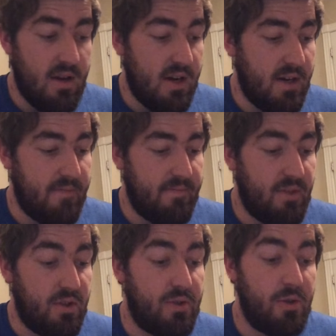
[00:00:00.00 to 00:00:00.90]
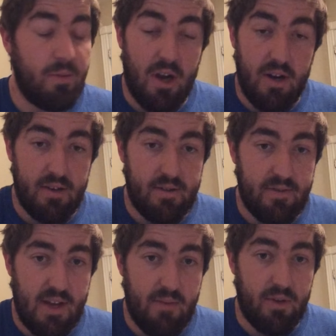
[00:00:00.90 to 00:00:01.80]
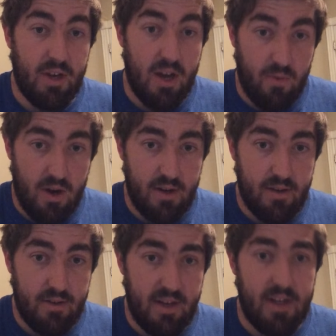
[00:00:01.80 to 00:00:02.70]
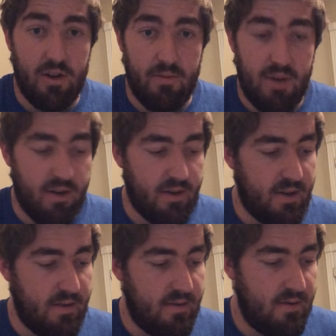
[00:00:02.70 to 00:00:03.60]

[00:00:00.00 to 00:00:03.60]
The two supercontinents at the time were Gondwana and Euramerica.